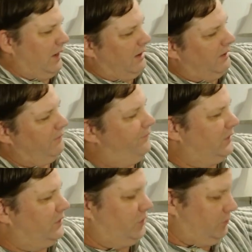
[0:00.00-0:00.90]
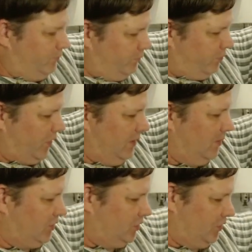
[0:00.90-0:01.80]
and fits pretty
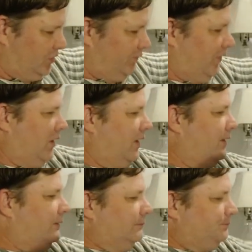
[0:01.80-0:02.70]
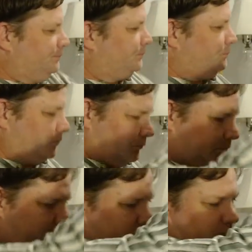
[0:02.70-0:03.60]
much just fine.
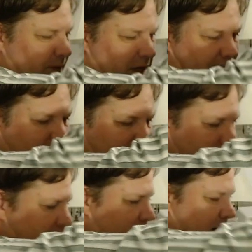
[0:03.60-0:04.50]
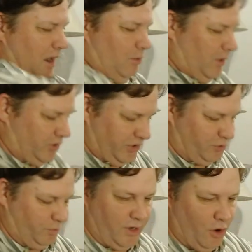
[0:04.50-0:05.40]
And how much
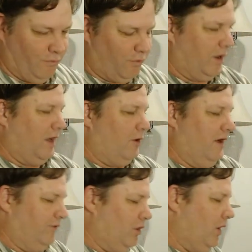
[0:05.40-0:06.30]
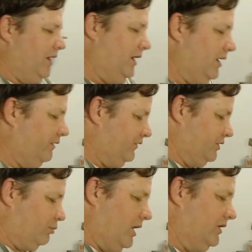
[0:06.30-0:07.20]
this would go for now, I have no idea. If
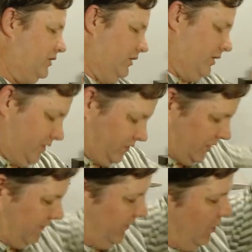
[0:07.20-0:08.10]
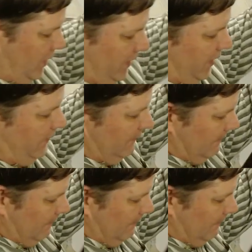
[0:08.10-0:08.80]
this brand still exists, I have no idea.